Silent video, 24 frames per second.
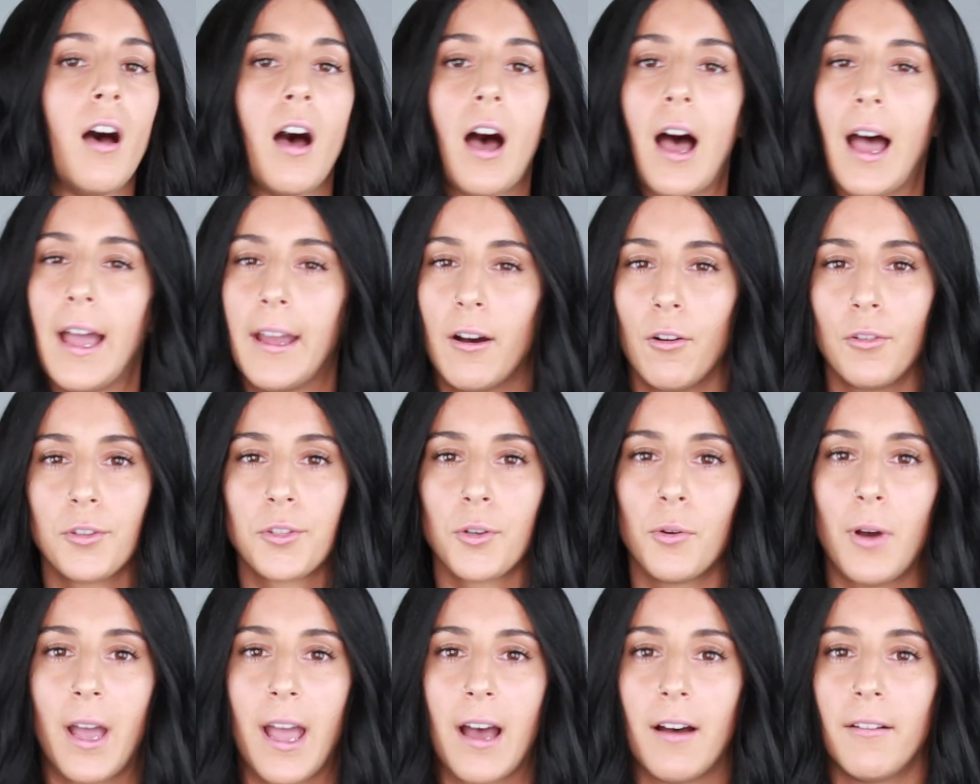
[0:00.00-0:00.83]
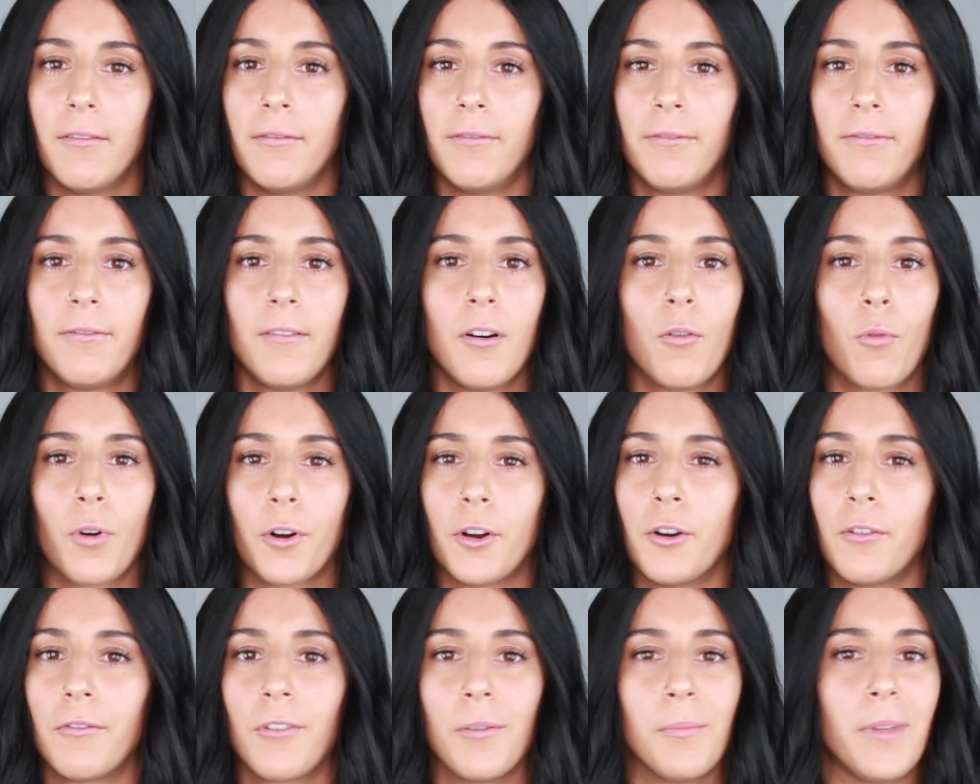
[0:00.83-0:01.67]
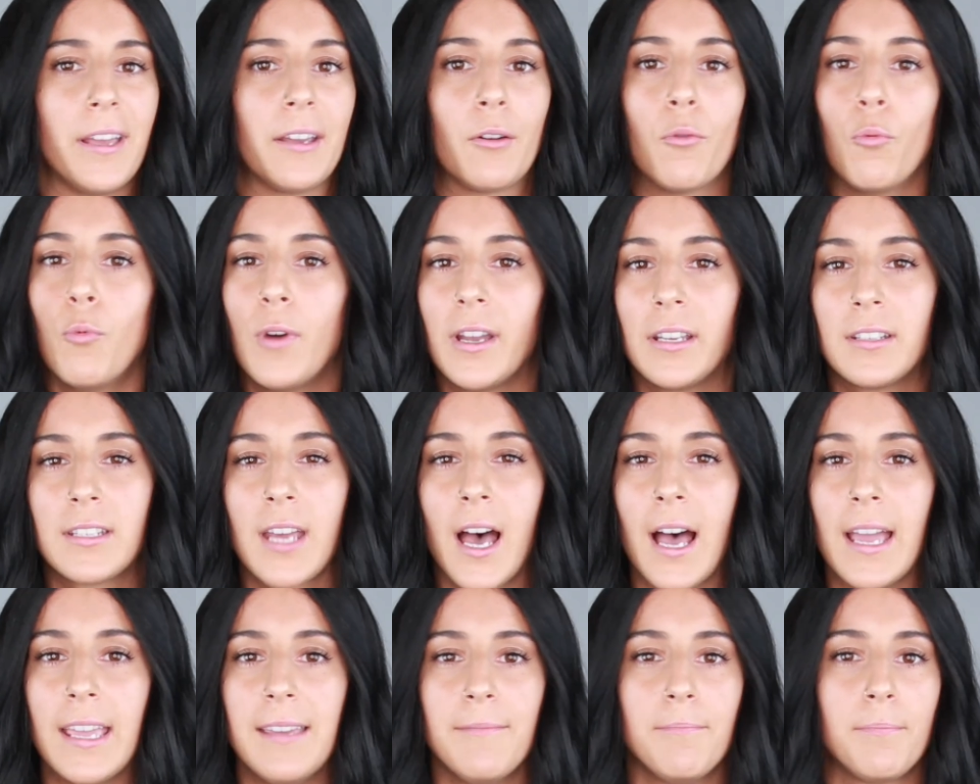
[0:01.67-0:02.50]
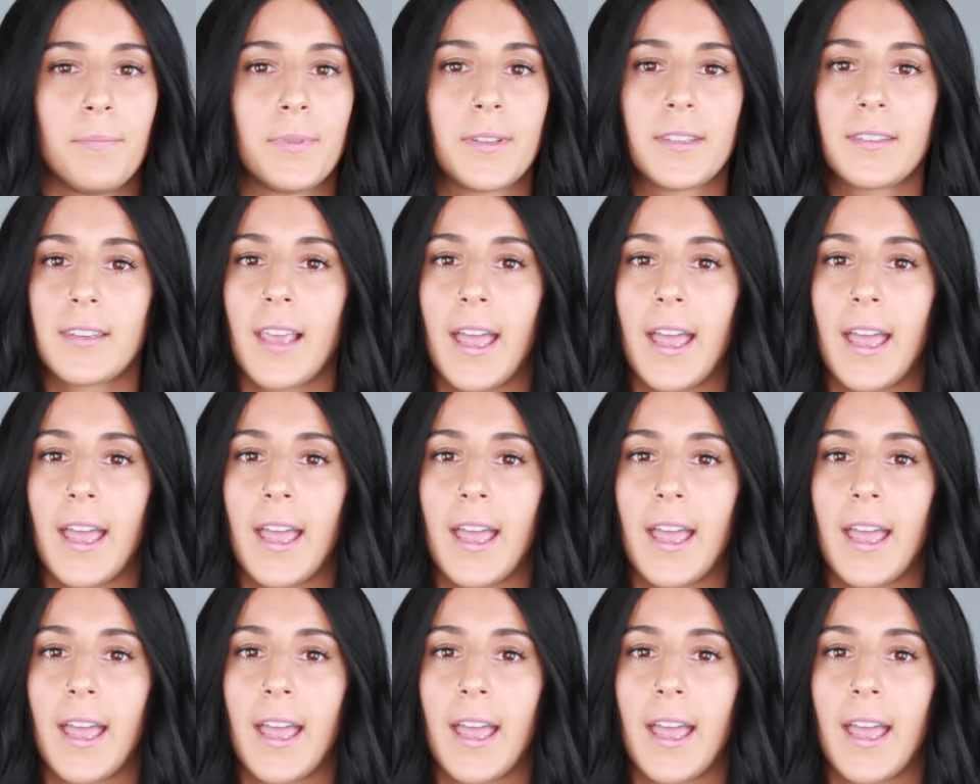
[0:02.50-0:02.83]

I also have ordered from like Wig Types,